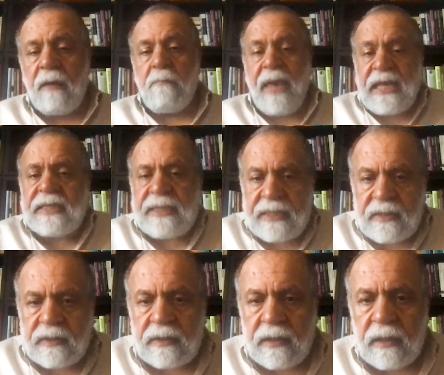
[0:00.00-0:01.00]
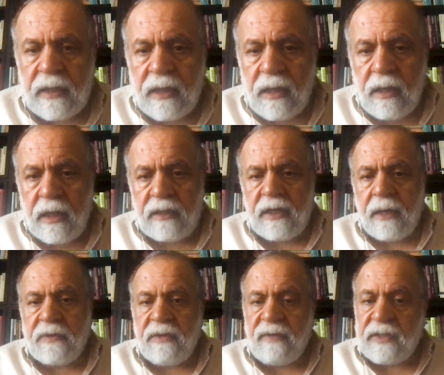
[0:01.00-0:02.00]
bases in
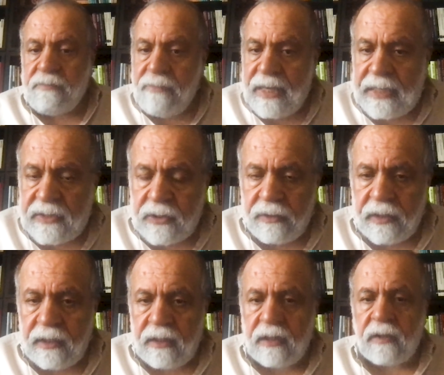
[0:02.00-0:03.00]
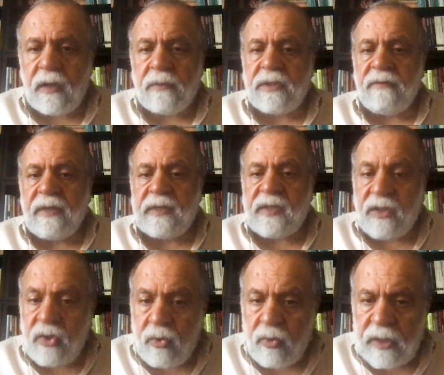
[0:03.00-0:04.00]
terms of its military, in terms of its
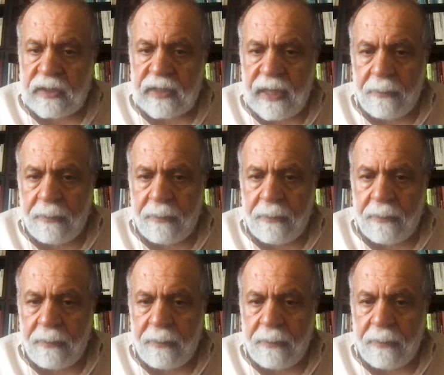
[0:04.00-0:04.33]
security